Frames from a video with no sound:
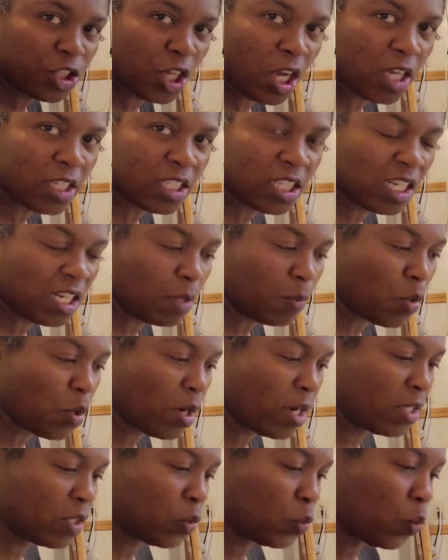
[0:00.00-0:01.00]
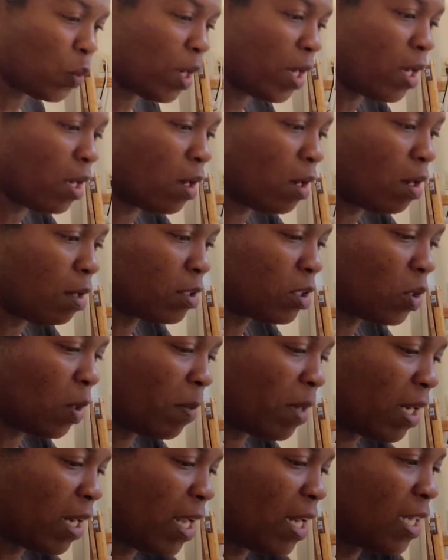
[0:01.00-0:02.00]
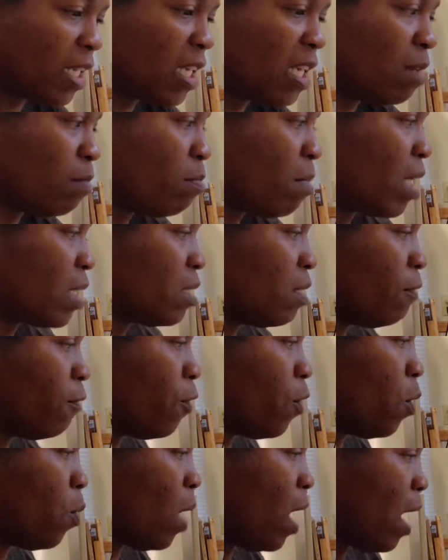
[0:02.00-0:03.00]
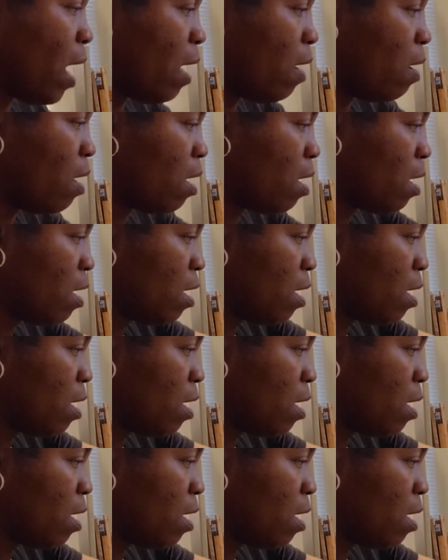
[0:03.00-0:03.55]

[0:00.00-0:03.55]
chunks anymore as well, so I'm gonna let it keep mixing for a while.